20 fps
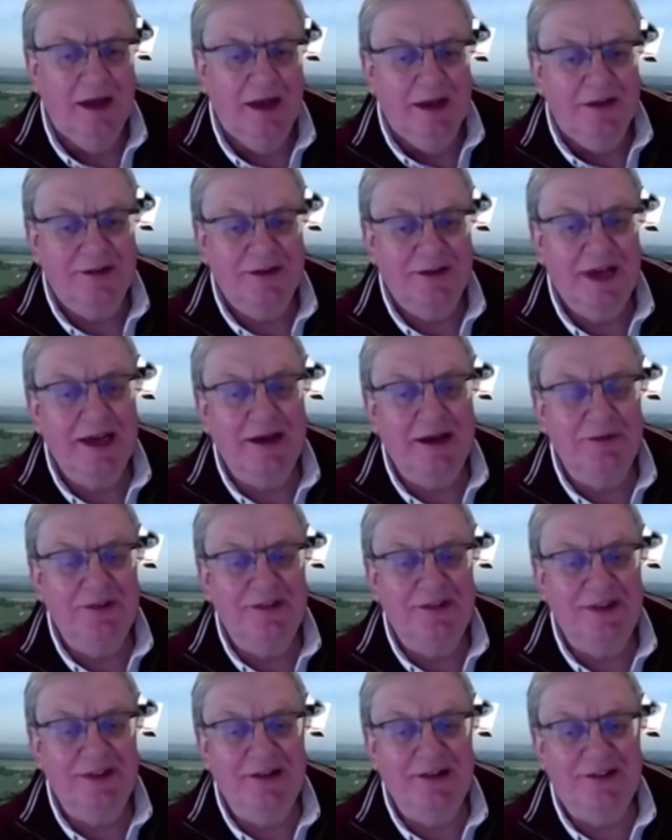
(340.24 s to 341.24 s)
It was
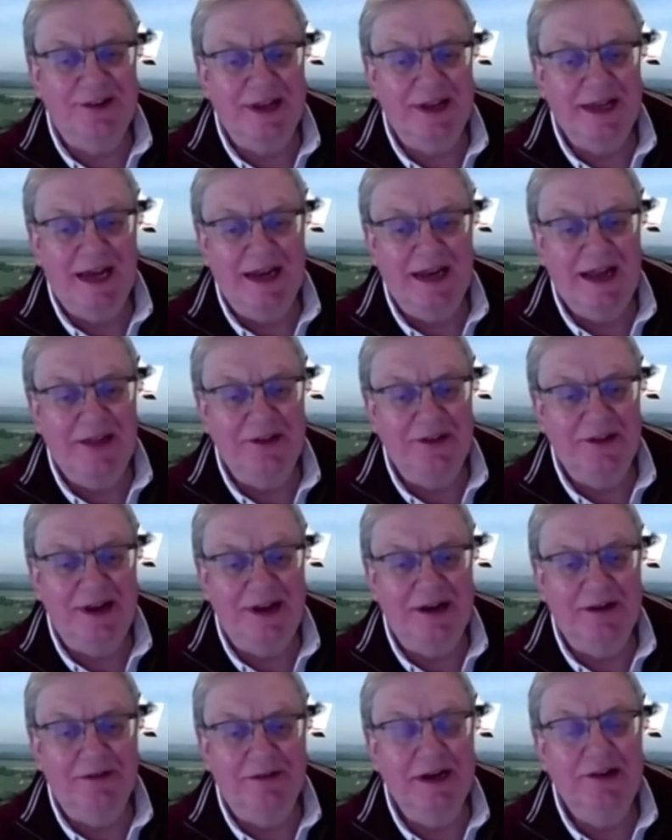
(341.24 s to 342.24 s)
essentially another
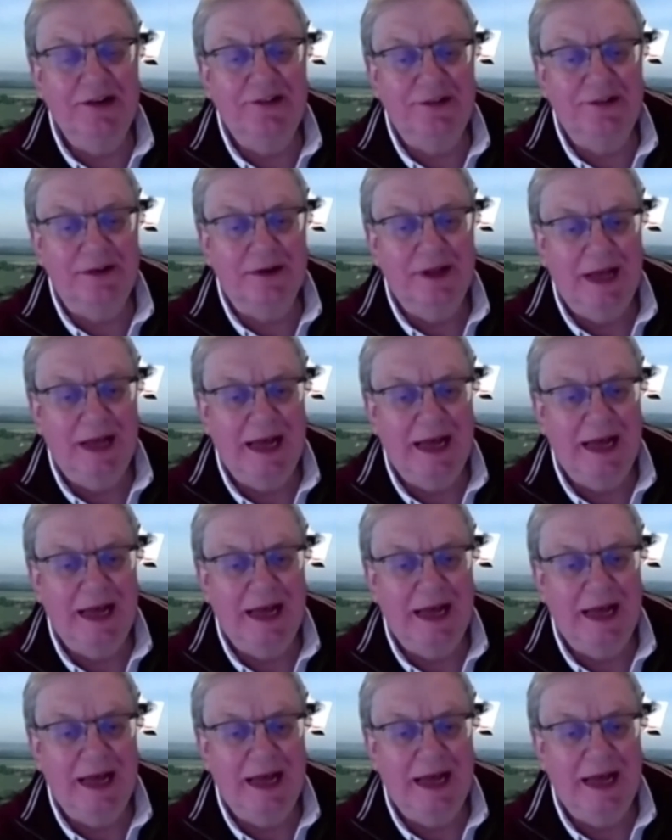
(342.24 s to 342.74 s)
generation.